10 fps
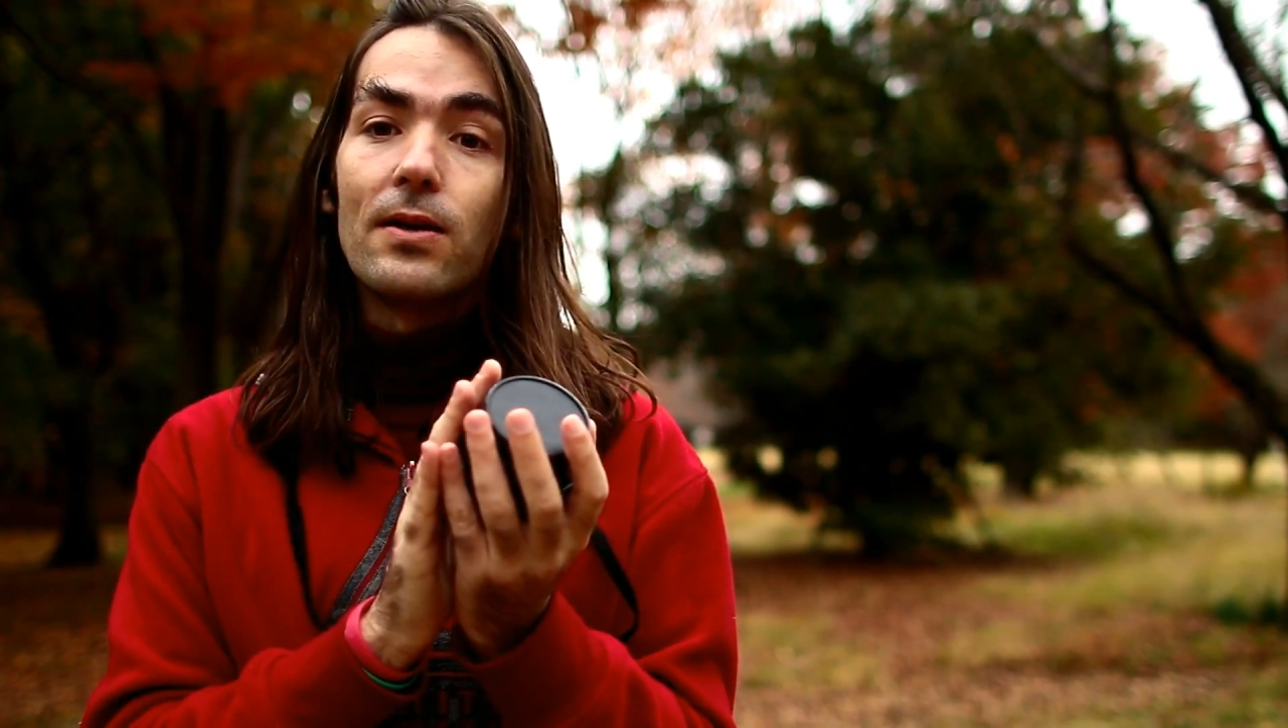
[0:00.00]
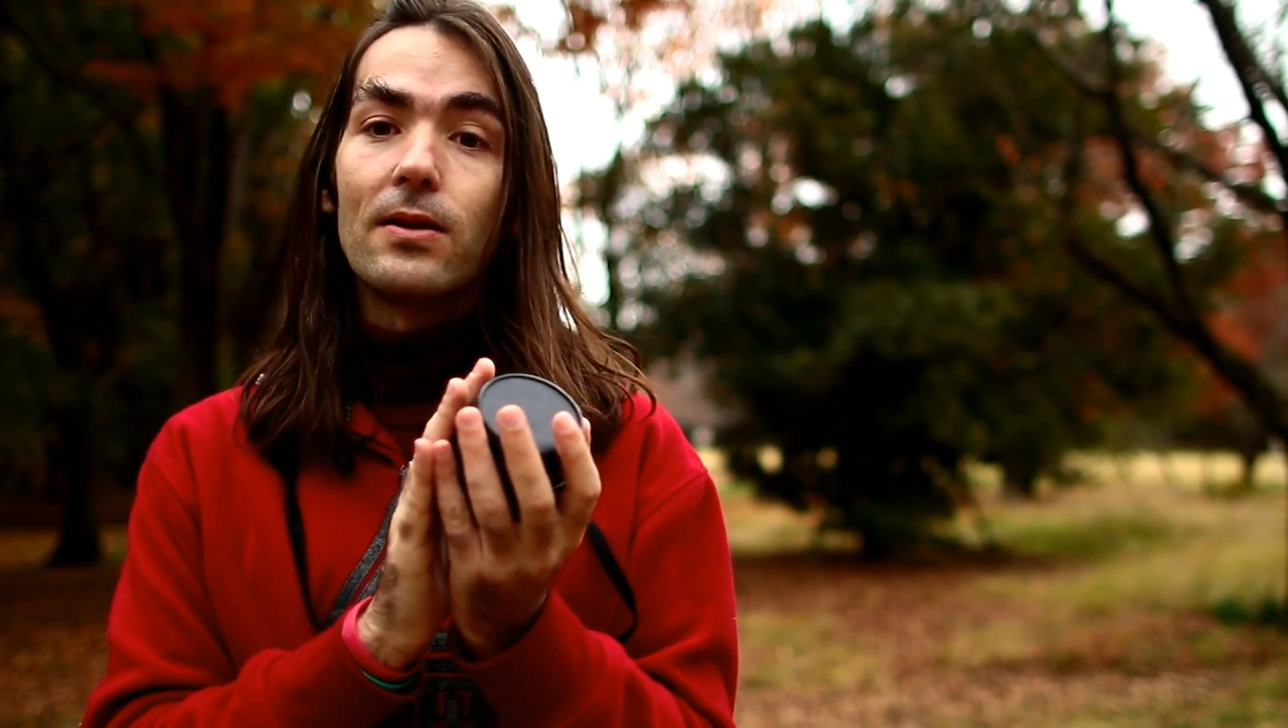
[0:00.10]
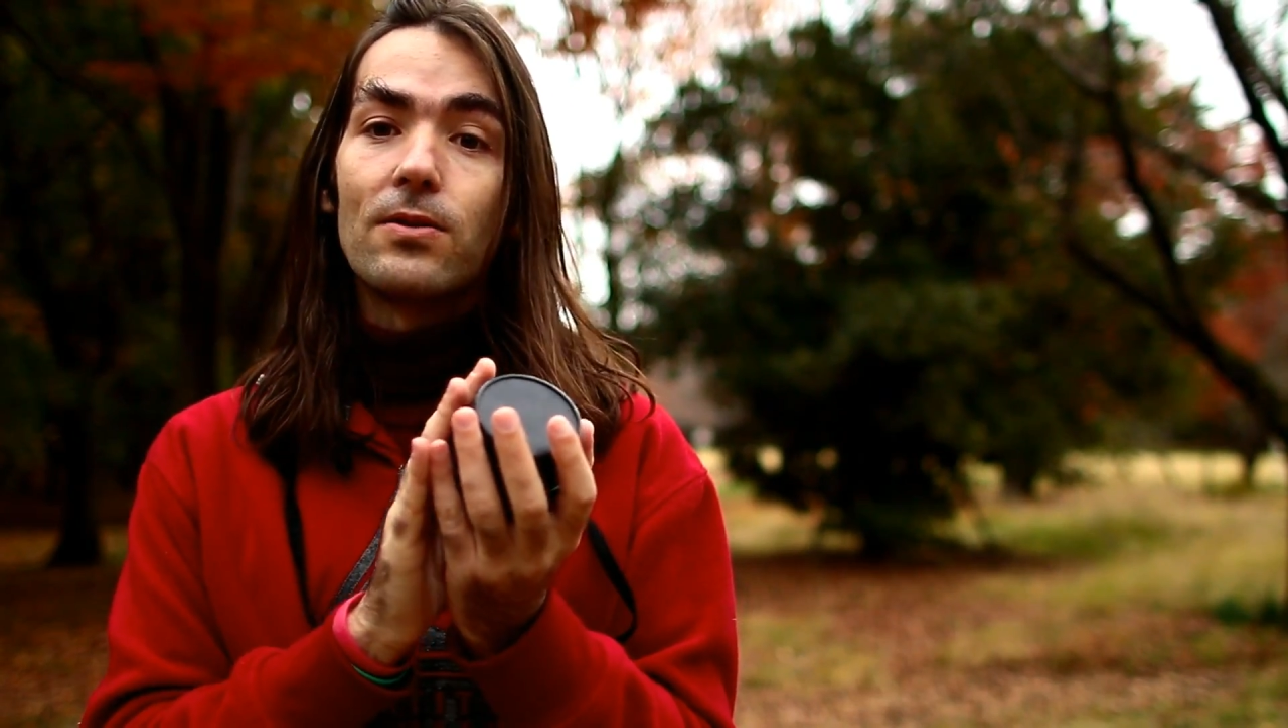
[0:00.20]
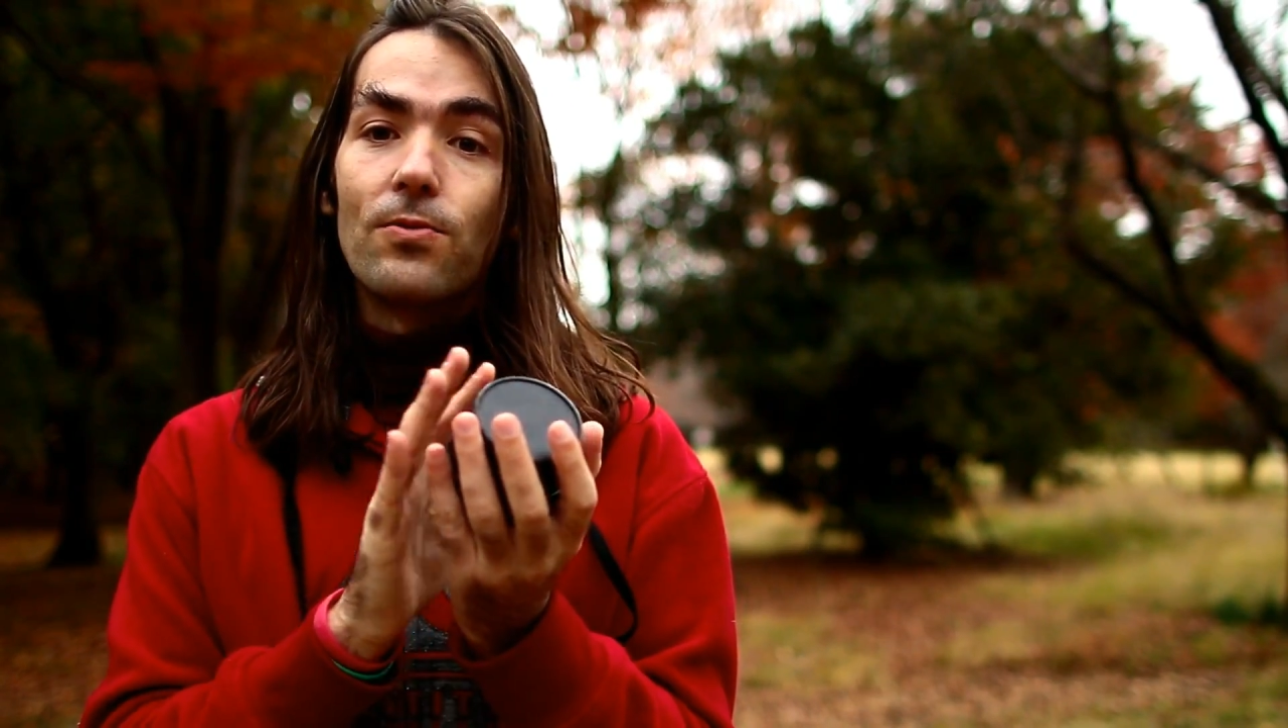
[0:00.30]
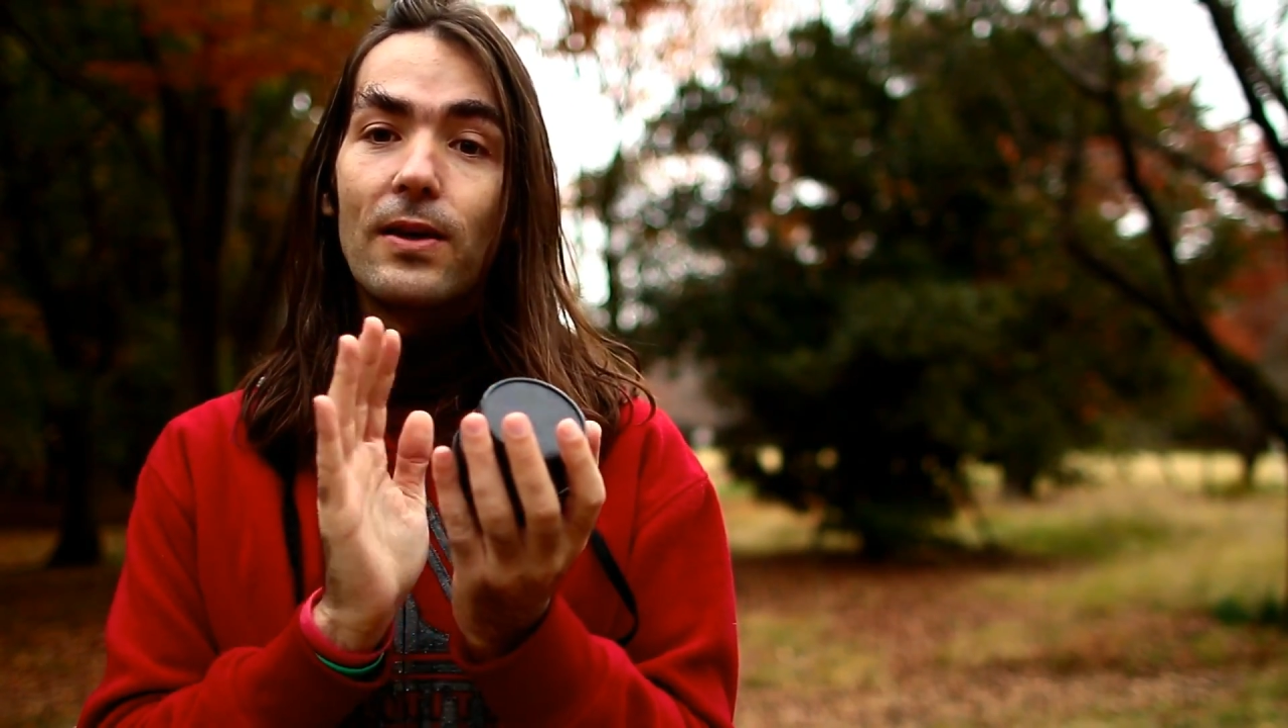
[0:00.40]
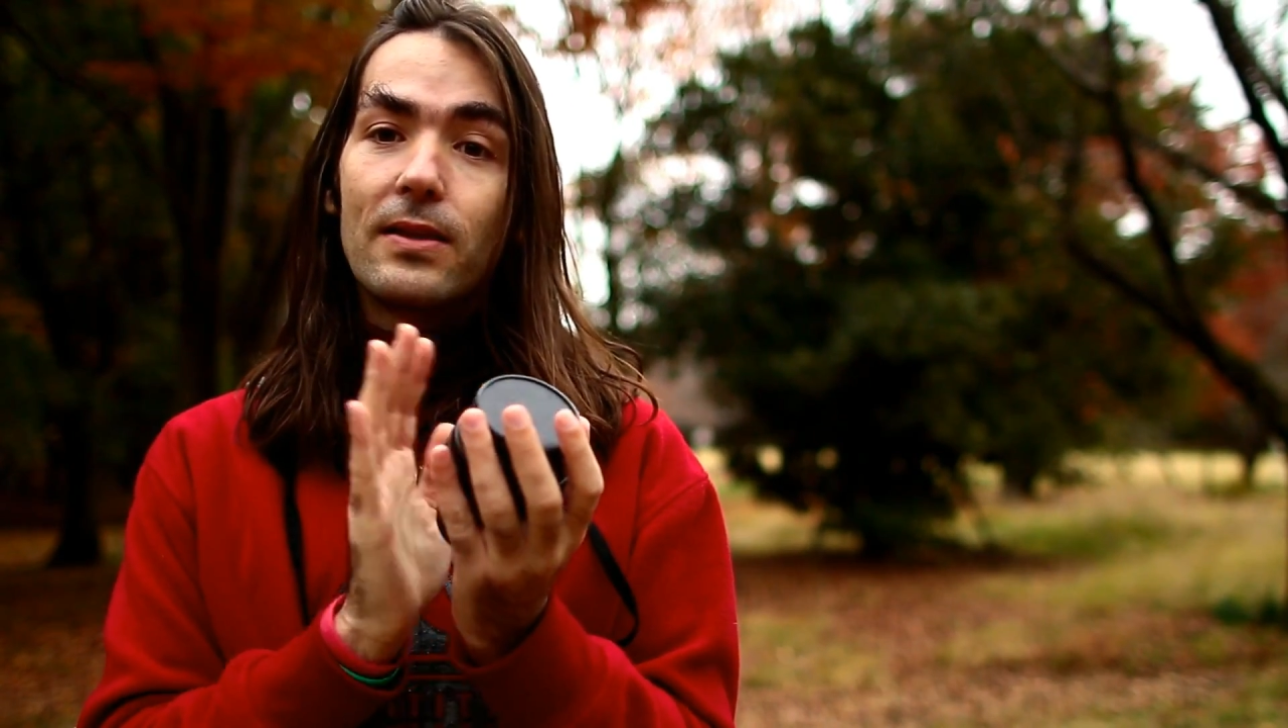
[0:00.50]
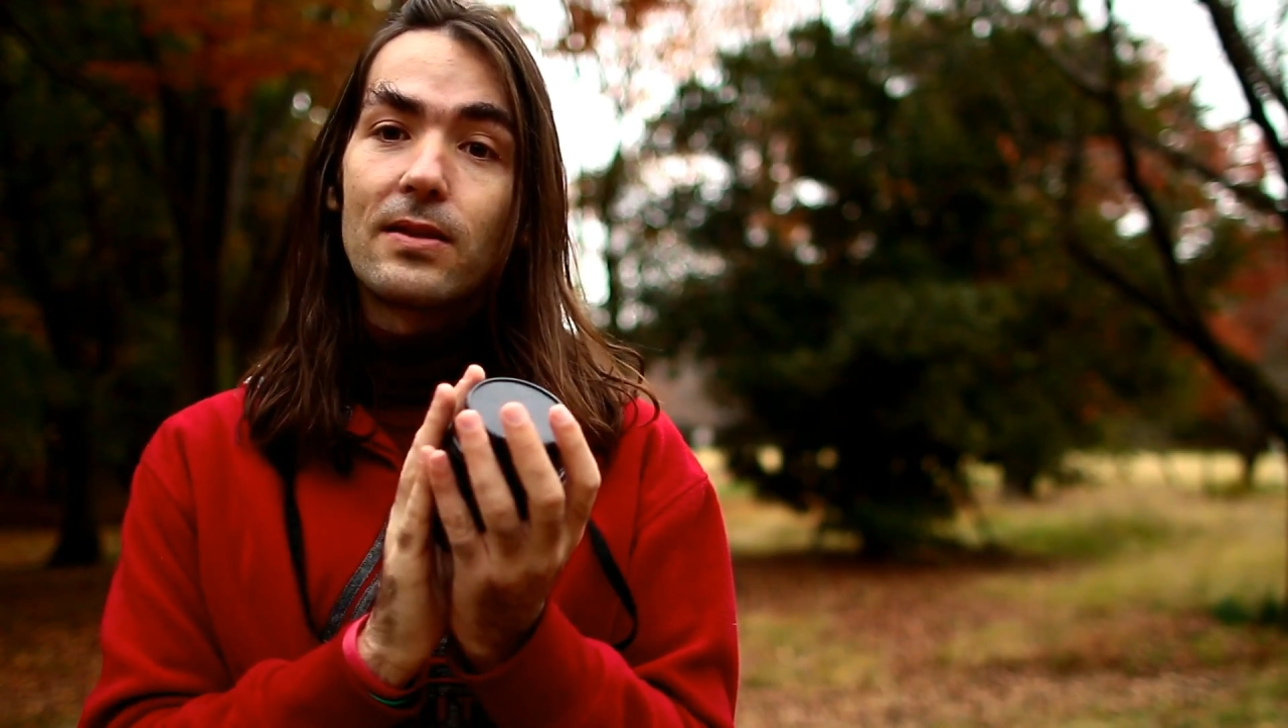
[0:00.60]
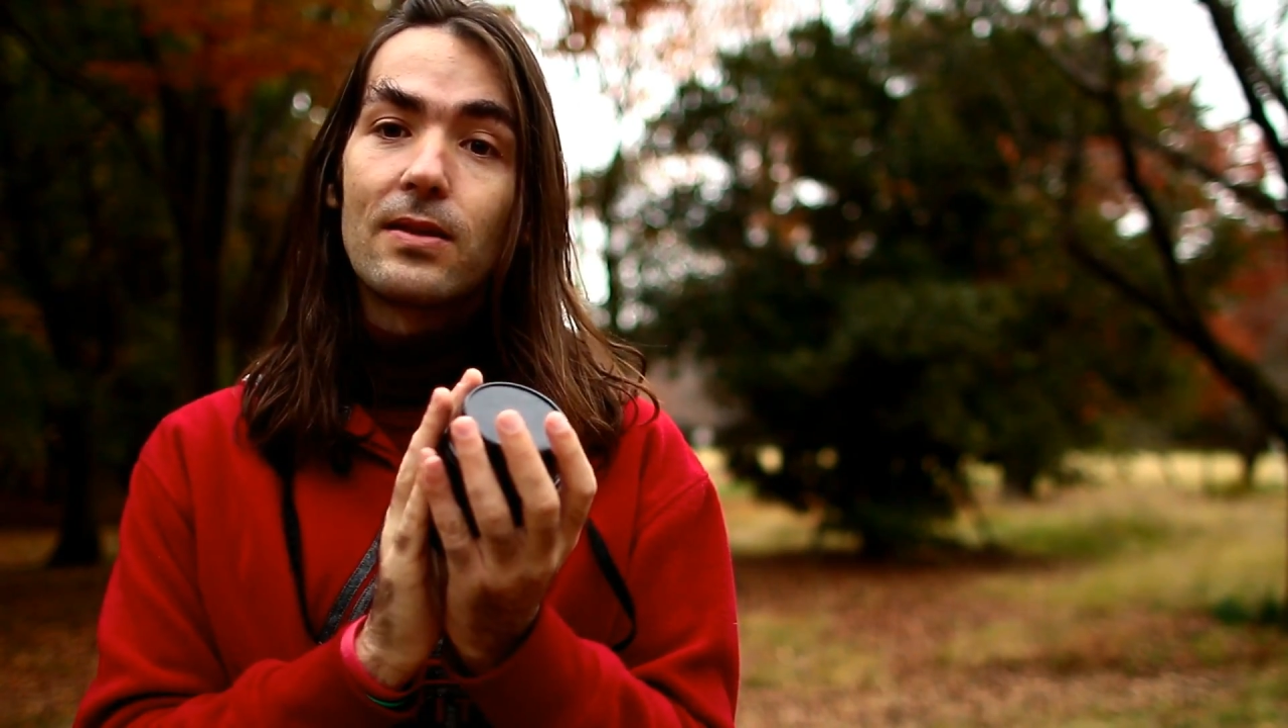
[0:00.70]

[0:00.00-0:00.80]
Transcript: it with,